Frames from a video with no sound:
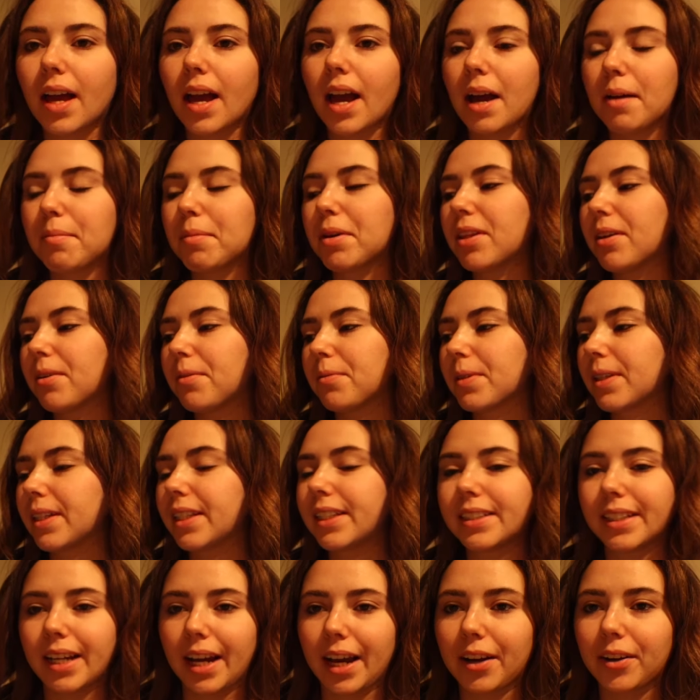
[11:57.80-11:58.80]
I'm either
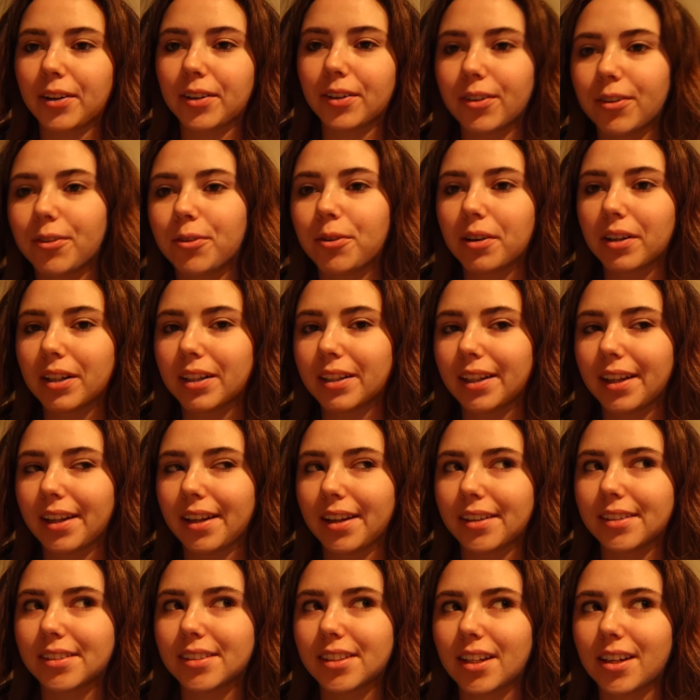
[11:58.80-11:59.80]
really tired or
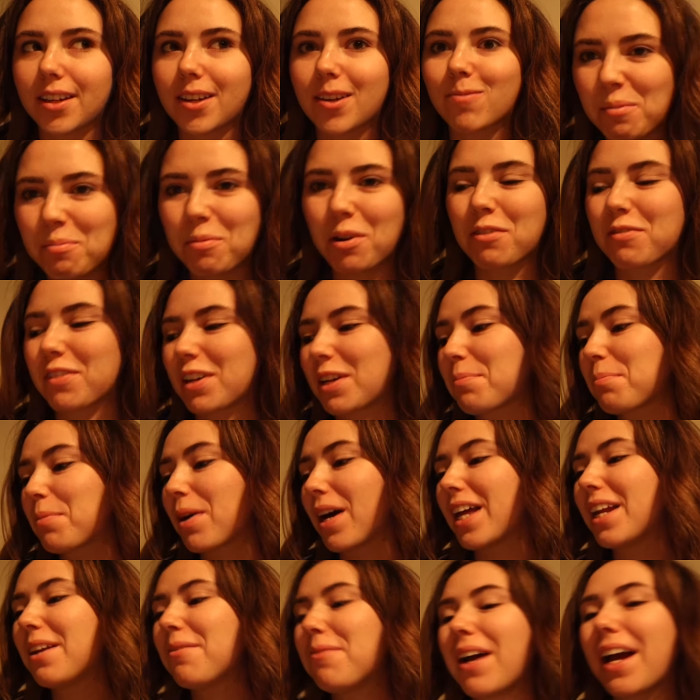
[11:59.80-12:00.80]
getting sick. Perfect.
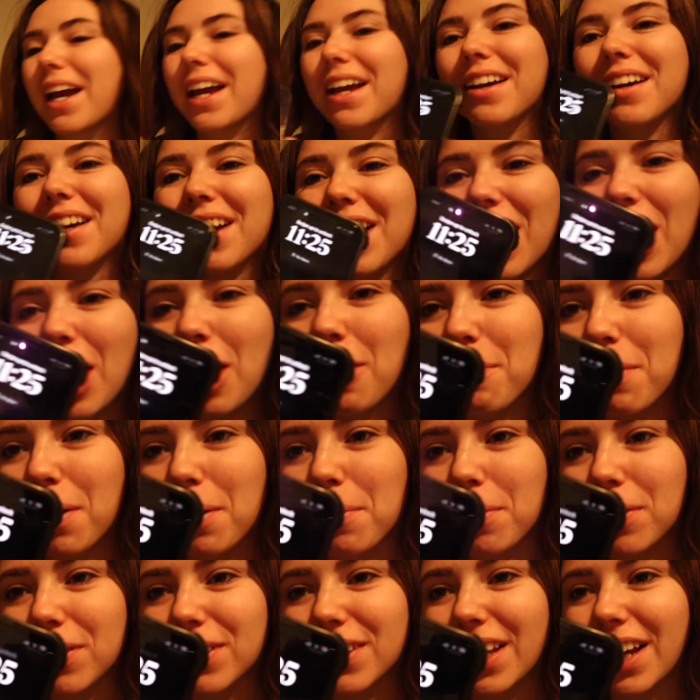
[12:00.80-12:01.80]
But anyway, my
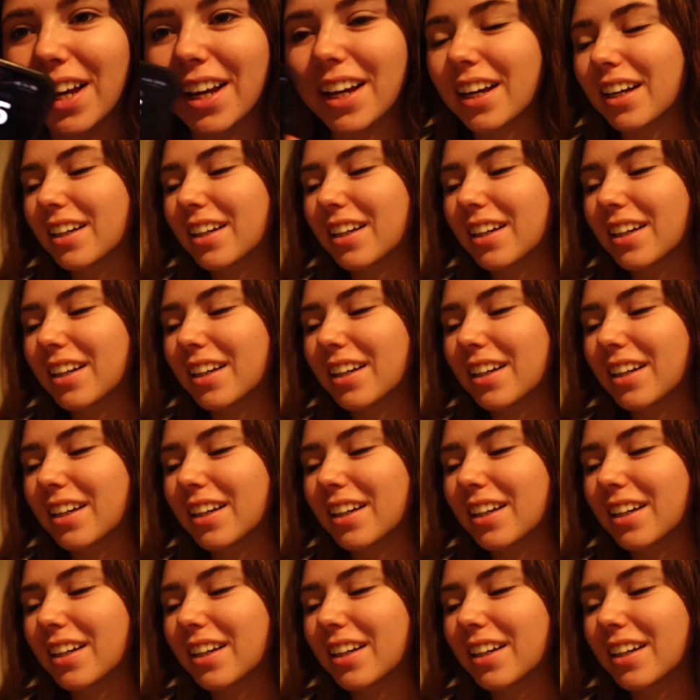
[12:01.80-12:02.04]
birthday